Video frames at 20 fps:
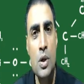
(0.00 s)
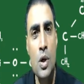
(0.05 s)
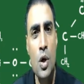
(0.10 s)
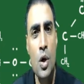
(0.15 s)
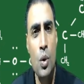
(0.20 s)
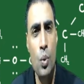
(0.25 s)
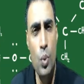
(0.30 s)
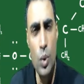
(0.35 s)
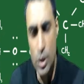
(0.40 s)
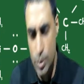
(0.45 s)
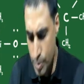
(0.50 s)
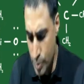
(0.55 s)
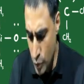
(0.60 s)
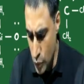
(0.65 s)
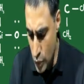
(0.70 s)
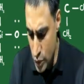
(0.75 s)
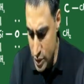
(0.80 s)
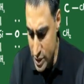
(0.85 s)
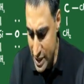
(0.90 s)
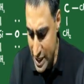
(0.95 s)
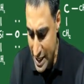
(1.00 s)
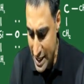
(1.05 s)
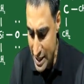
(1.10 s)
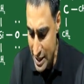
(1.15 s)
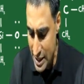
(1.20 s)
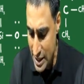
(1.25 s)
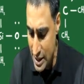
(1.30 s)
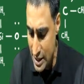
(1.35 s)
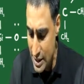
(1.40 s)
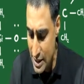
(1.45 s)
What Bohr
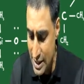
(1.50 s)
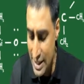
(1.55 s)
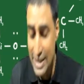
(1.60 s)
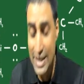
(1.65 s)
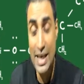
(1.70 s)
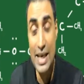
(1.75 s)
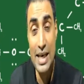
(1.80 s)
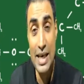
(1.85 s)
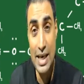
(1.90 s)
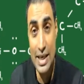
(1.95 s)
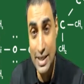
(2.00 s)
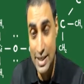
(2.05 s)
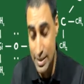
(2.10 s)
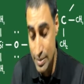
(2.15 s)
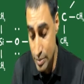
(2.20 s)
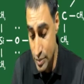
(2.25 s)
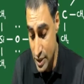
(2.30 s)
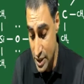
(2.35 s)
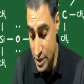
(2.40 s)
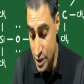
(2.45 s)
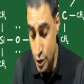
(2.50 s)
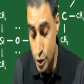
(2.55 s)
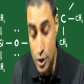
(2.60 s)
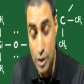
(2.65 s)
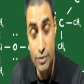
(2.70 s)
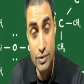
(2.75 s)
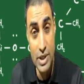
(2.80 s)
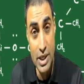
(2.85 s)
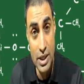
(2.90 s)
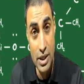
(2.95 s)
said that an atom consists
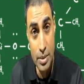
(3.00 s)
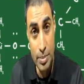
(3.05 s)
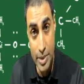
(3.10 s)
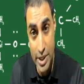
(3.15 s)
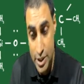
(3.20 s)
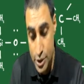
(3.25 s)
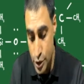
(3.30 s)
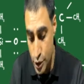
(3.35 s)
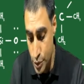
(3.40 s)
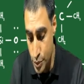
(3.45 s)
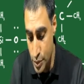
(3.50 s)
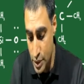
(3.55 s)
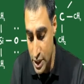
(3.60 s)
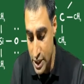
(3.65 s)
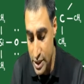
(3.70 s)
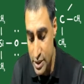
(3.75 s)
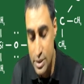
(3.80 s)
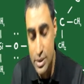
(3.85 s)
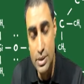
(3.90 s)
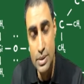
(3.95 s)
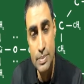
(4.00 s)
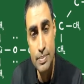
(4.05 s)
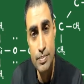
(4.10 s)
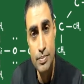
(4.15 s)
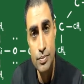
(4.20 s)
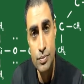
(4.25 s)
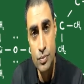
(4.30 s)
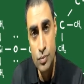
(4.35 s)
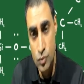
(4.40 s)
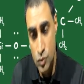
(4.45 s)
of centrally placed nucleus.
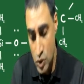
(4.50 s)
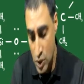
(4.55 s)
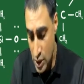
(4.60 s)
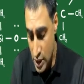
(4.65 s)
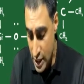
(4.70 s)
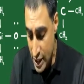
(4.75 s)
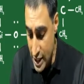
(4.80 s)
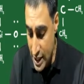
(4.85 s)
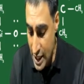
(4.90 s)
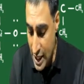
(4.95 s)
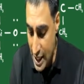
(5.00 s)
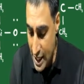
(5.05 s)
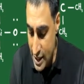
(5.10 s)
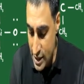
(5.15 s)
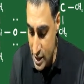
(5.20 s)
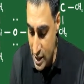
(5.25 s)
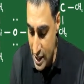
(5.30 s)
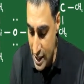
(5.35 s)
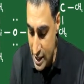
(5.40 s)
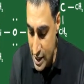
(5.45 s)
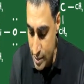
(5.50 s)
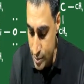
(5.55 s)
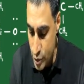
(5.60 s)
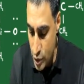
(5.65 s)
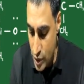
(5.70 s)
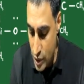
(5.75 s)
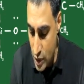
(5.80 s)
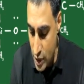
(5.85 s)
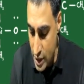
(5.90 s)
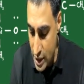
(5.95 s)
In hydrogen atom, you
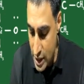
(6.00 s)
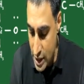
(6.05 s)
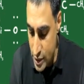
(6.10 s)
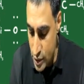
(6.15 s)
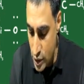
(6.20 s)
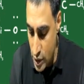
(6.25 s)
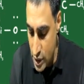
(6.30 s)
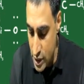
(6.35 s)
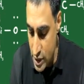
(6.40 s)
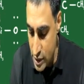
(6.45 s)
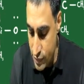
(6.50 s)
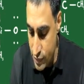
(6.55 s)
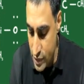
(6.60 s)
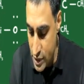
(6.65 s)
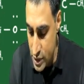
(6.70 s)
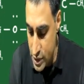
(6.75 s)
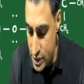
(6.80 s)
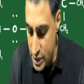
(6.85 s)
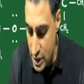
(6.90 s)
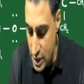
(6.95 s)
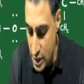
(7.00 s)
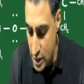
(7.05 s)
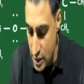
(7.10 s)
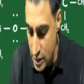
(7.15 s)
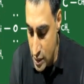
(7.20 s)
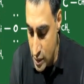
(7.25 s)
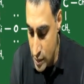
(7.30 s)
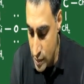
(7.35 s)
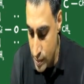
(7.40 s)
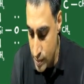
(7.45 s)
have got electron in the first shell.
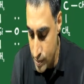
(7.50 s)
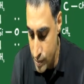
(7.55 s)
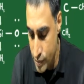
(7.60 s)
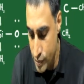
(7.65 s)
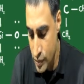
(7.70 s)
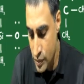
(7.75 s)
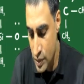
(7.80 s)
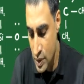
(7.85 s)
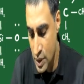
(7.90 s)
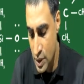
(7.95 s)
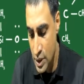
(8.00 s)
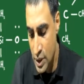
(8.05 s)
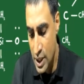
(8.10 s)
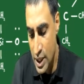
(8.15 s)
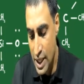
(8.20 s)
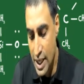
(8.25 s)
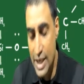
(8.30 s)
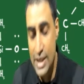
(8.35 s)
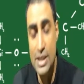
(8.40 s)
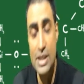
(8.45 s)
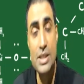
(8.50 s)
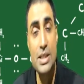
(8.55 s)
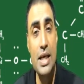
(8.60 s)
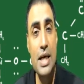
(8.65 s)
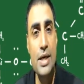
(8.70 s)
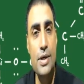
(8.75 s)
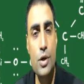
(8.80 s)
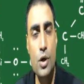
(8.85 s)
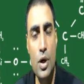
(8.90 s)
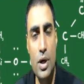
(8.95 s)
And this
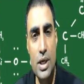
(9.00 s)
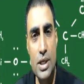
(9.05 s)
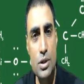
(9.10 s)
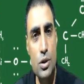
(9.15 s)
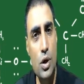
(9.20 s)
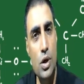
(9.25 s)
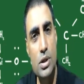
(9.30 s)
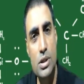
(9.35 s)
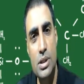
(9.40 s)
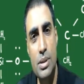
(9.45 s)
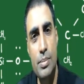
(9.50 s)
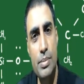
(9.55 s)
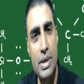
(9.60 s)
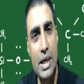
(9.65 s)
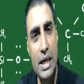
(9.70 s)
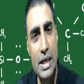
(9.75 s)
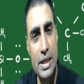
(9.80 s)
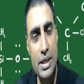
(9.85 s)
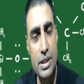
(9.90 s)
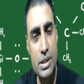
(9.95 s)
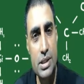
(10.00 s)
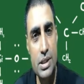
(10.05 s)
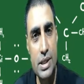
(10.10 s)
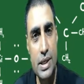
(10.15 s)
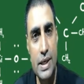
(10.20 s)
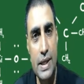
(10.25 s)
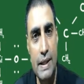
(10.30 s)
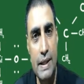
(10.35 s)
electron has got some energy.